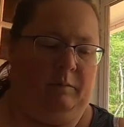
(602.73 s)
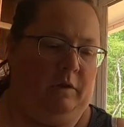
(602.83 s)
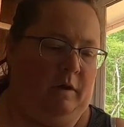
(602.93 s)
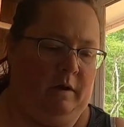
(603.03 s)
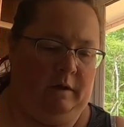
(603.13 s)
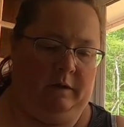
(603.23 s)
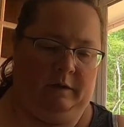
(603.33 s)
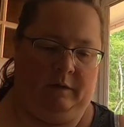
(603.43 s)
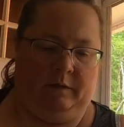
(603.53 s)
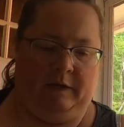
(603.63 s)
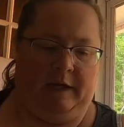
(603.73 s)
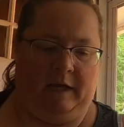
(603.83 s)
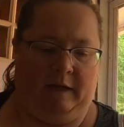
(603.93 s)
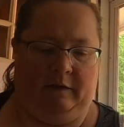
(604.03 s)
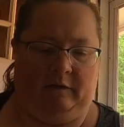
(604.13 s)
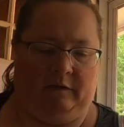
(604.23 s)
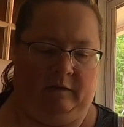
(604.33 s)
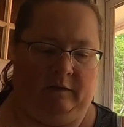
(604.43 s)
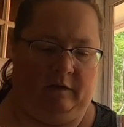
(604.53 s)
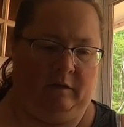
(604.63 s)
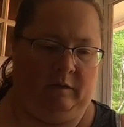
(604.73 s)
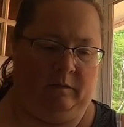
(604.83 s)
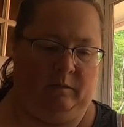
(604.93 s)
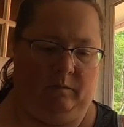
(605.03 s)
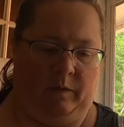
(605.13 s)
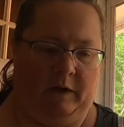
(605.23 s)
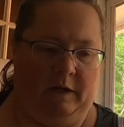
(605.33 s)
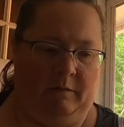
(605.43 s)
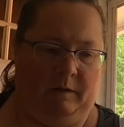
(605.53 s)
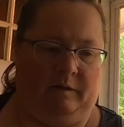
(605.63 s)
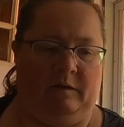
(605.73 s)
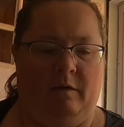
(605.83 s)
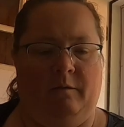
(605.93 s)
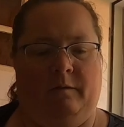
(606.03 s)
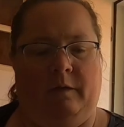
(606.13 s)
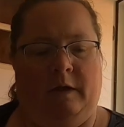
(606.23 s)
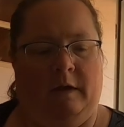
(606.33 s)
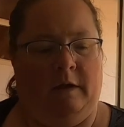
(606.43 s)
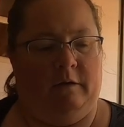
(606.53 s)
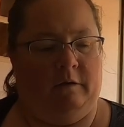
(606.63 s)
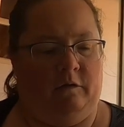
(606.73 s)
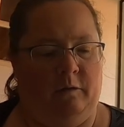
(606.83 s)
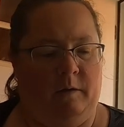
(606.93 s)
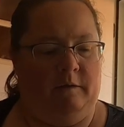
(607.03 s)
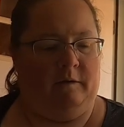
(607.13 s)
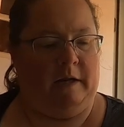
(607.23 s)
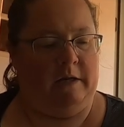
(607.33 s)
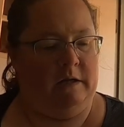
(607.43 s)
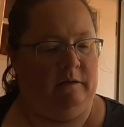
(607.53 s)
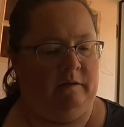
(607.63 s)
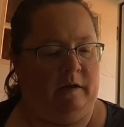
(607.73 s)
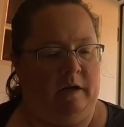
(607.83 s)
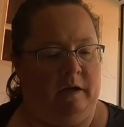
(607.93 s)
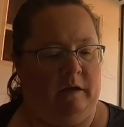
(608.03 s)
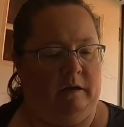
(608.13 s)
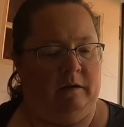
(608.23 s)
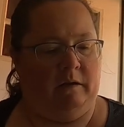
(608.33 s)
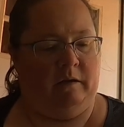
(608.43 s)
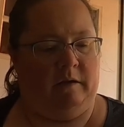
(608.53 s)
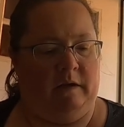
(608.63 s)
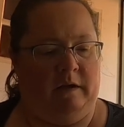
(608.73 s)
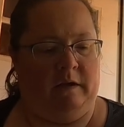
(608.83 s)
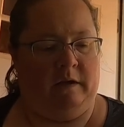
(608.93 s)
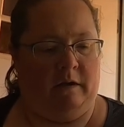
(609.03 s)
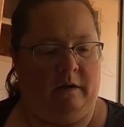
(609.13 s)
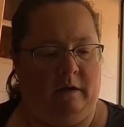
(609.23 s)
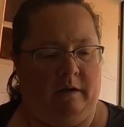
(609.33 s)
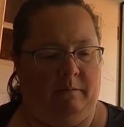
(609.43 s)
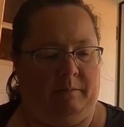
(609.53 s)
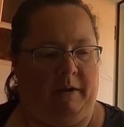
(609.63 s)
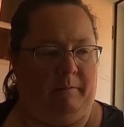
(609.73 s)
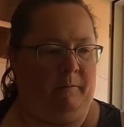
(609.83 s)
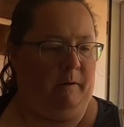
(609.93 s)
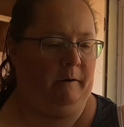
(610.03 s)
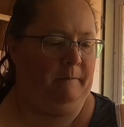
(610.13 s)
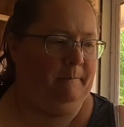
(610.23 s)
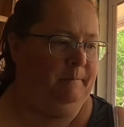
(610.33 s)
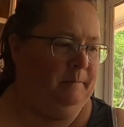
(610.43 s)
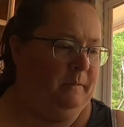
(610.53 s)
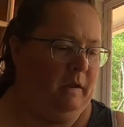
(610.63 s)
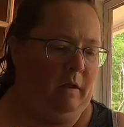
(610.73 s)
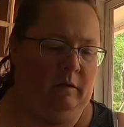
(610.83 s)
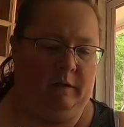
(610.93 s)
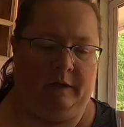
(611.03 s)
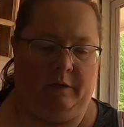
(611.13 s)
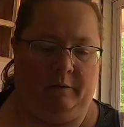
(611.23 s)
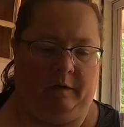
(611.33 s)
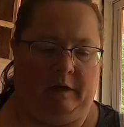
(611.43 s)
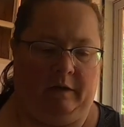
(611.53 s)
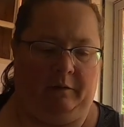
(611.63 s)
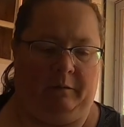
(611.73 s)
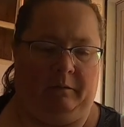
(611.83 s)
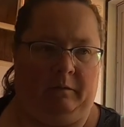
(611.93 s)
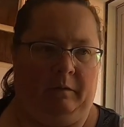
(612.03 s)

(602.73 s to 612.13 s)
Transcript: plug, the case, the radio itself, the 2 antennas, and the paperwork, all going to go together.